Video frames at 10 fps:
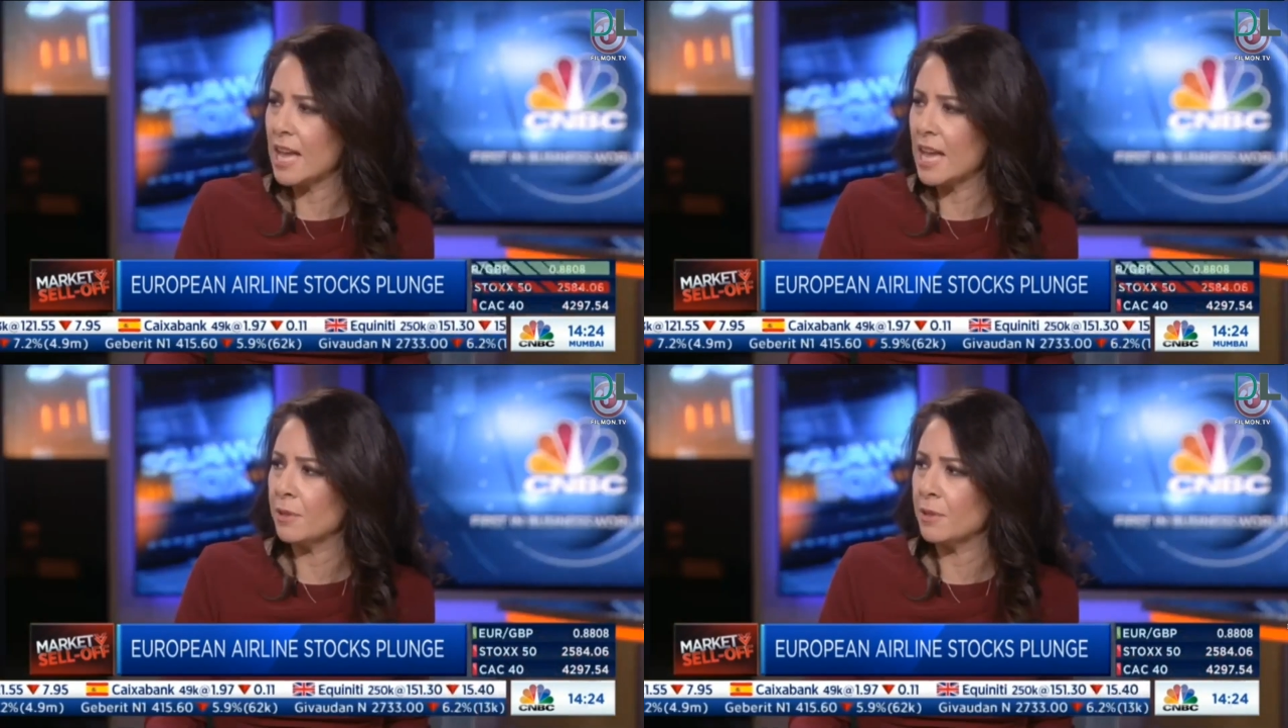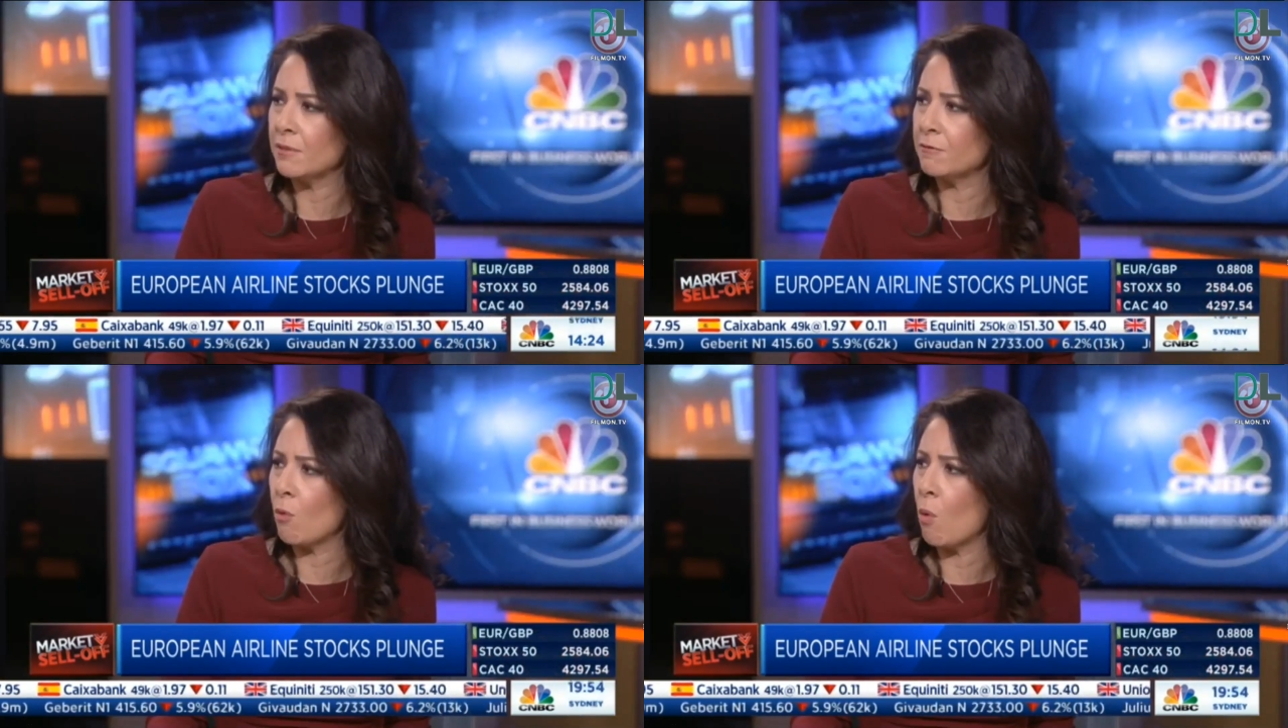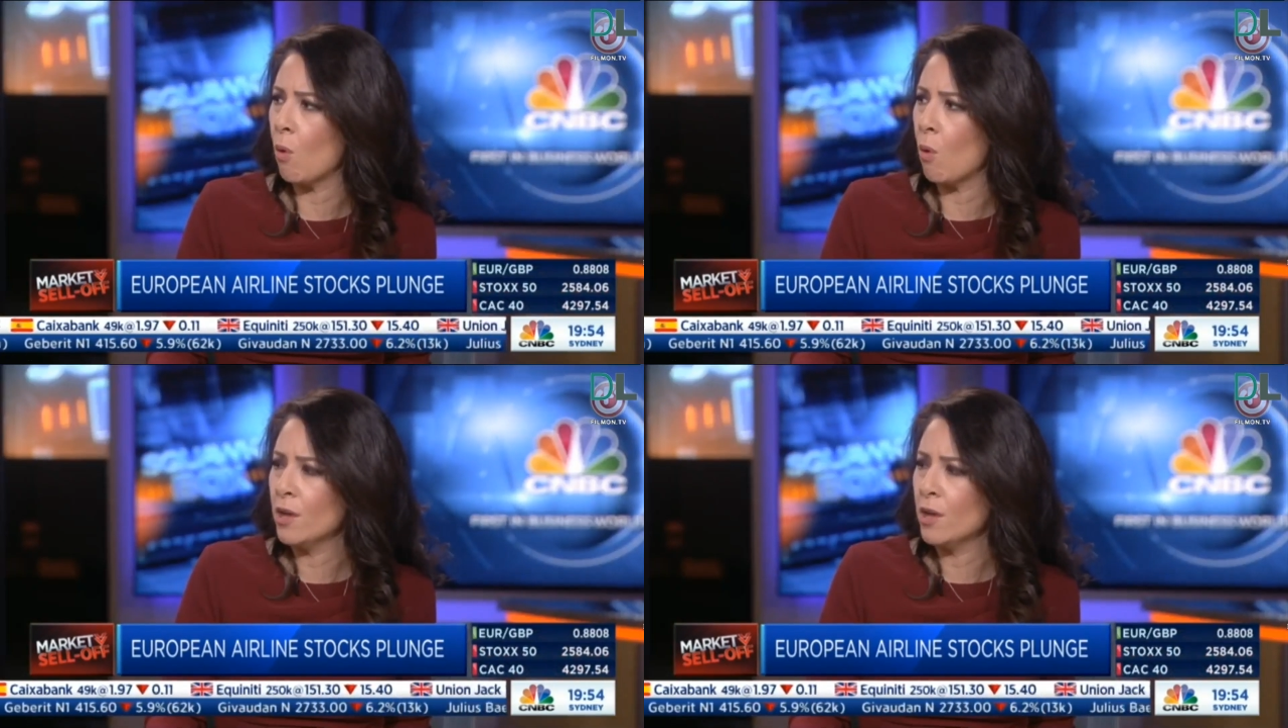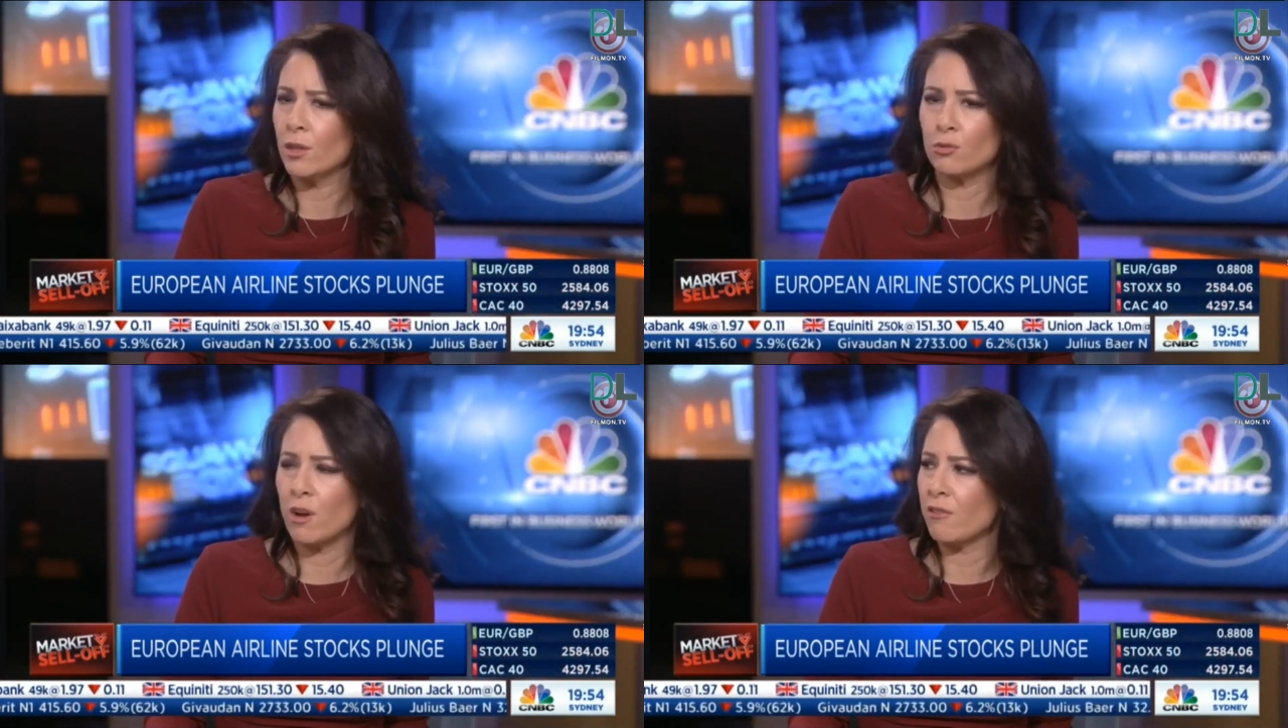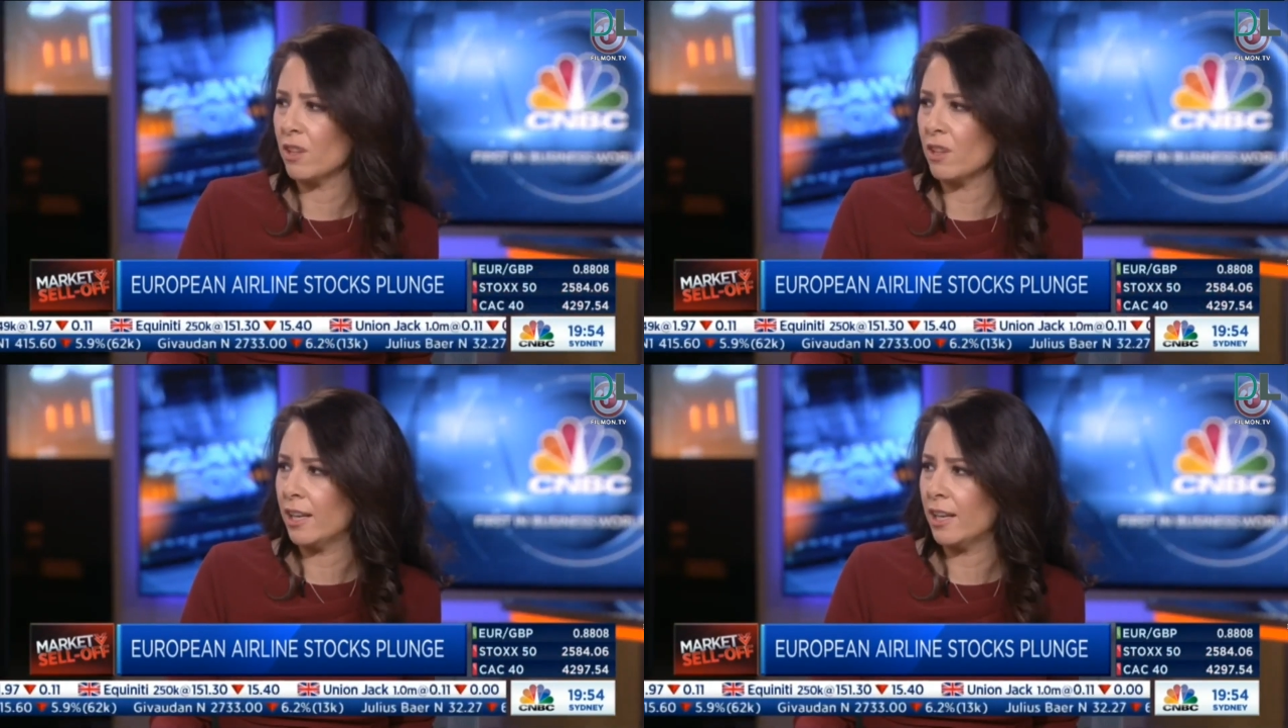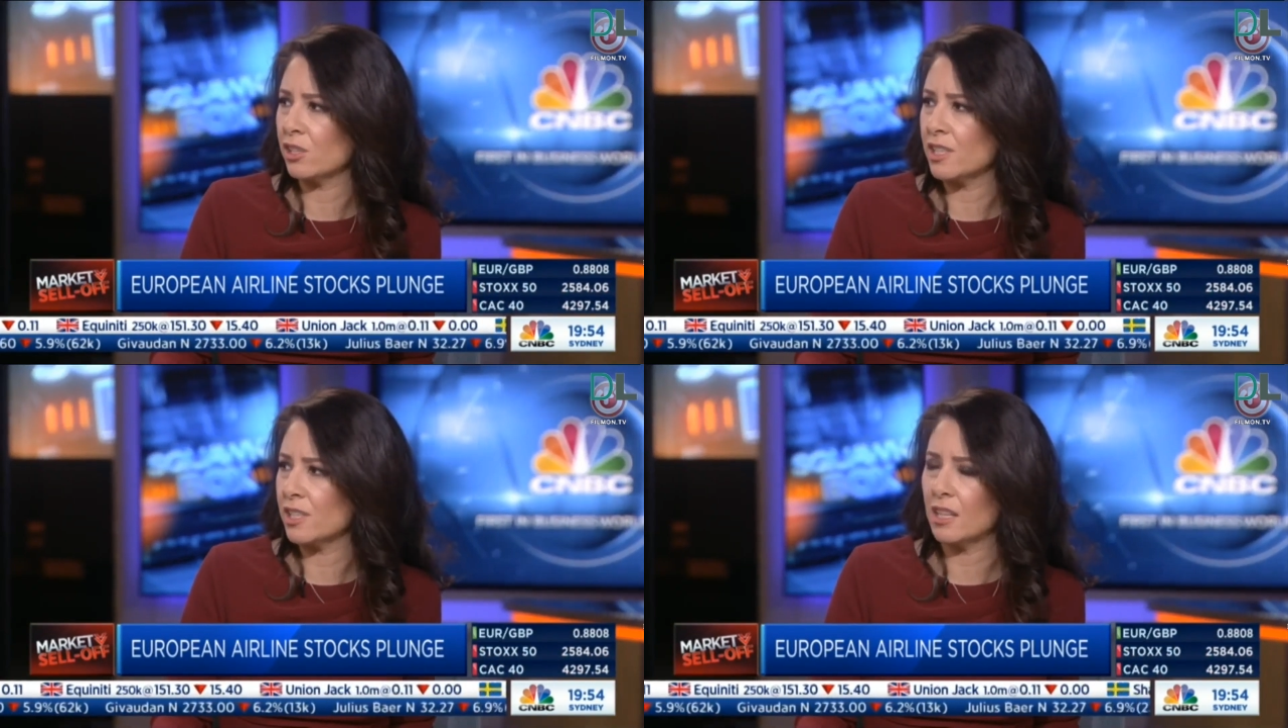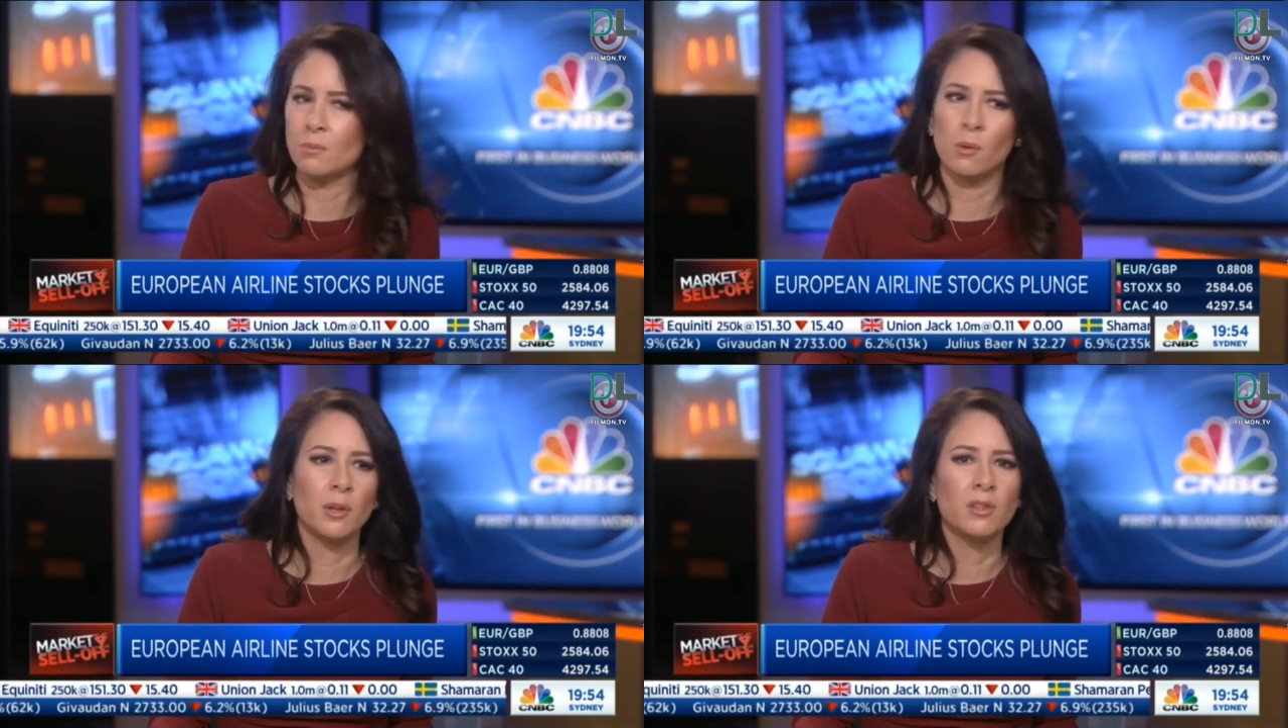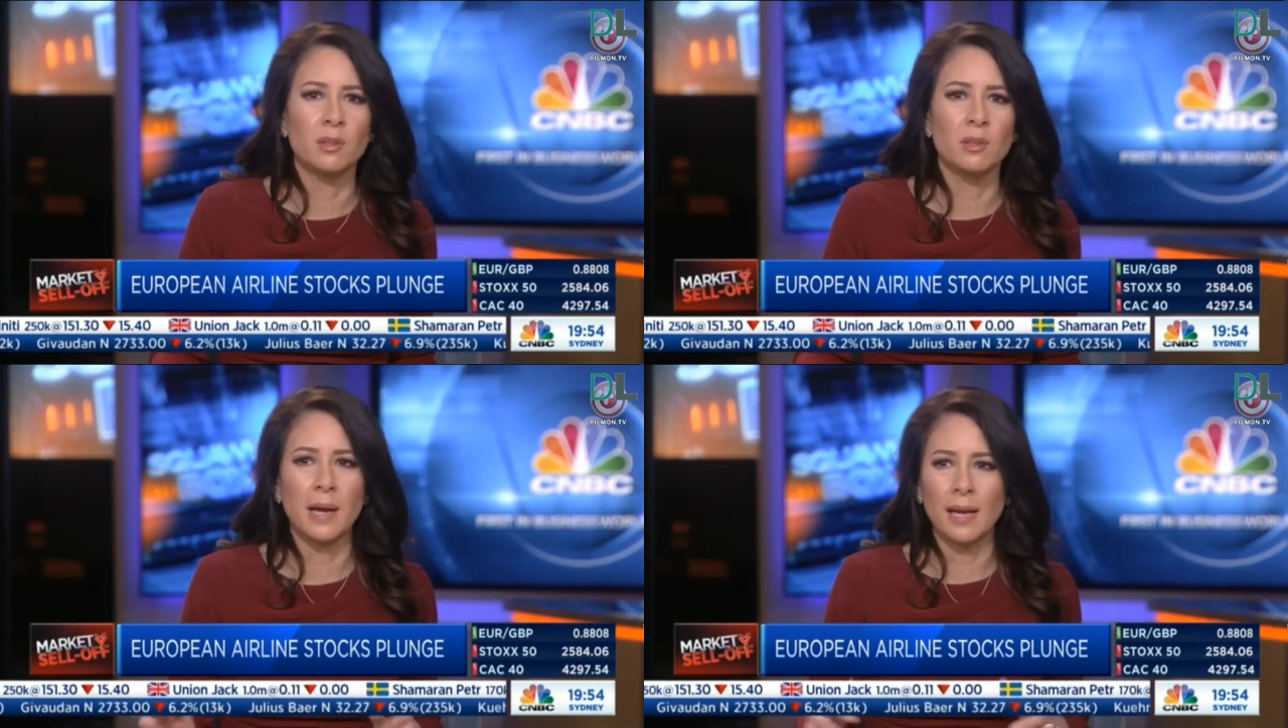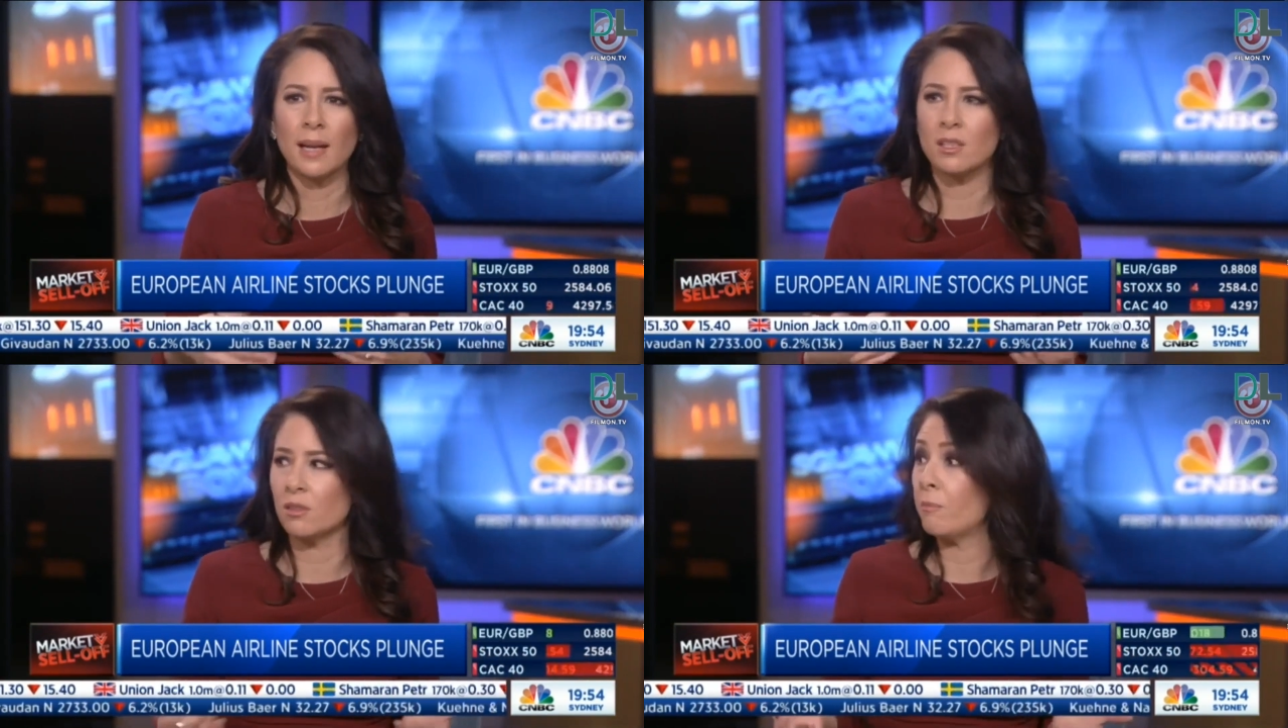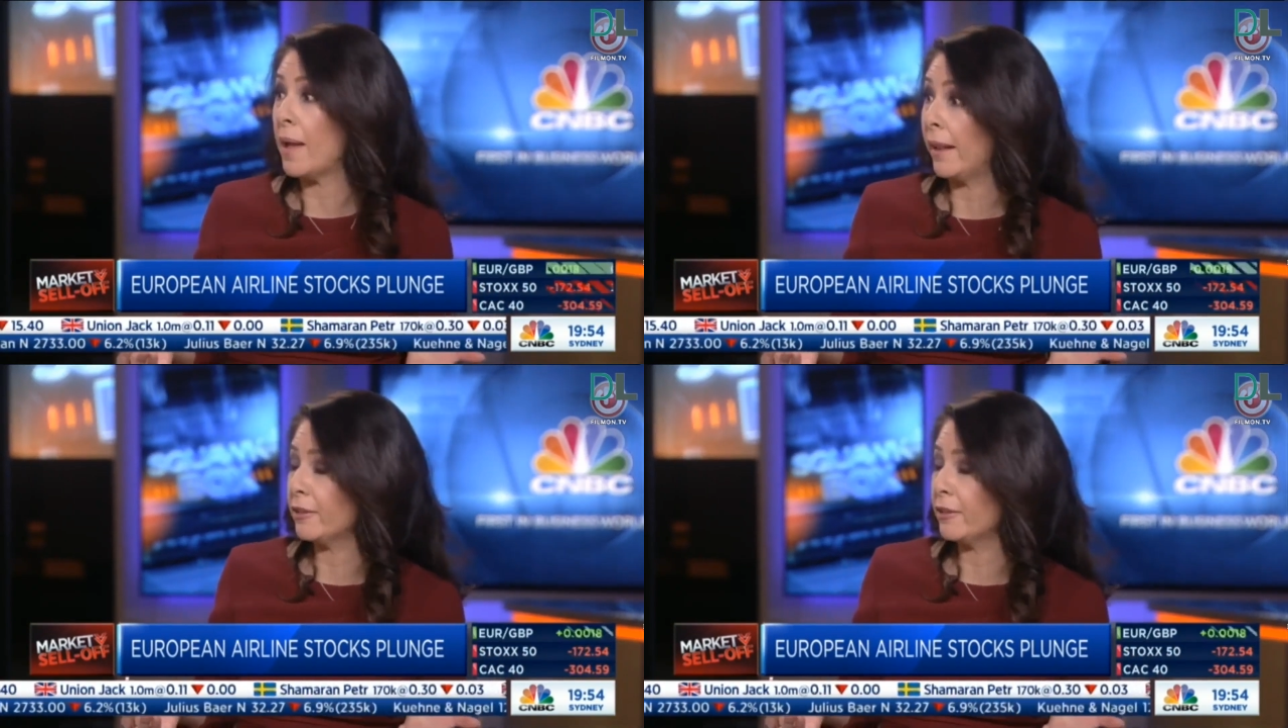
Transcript: if they happen for the travel and leisure sector? When we're used to bailouts of